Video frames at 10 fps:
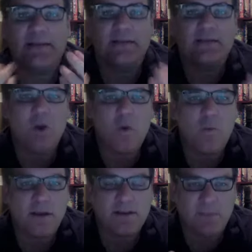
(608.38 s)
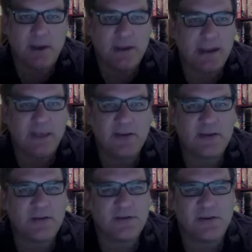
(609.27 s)
so much money, I think
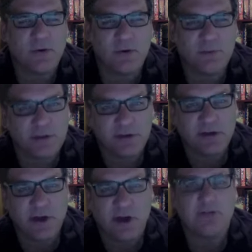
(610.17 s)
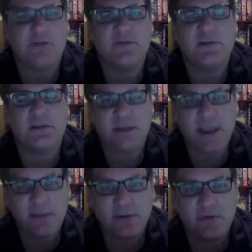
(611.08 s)
it was $250,000, which
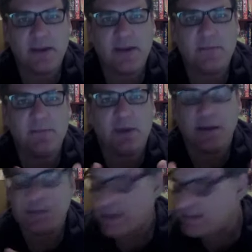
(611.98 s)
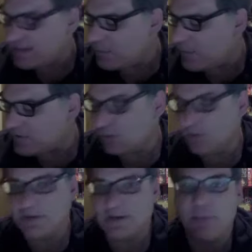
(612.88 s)
enabled them, Tasty
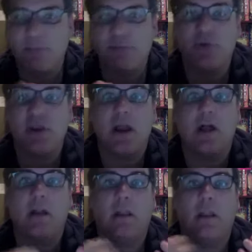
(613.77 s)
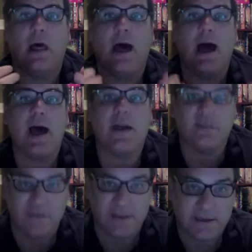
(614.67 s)
Minstrel, to print a lot
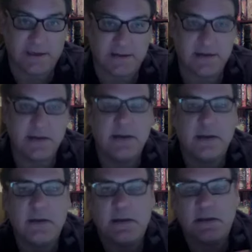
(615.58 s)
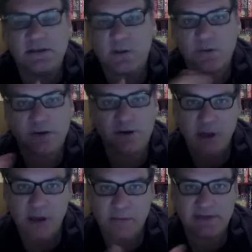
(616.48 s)
of these. And so with
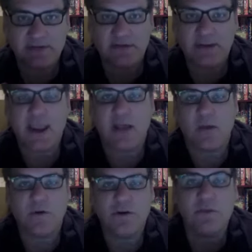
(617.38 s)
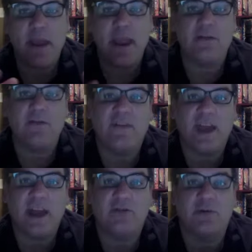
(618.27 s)
economies of scale, when you're
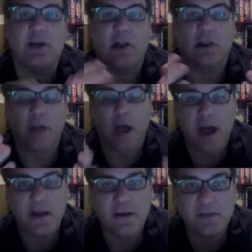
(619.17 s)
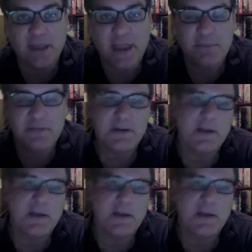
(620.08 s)
manufacturing a lot of games,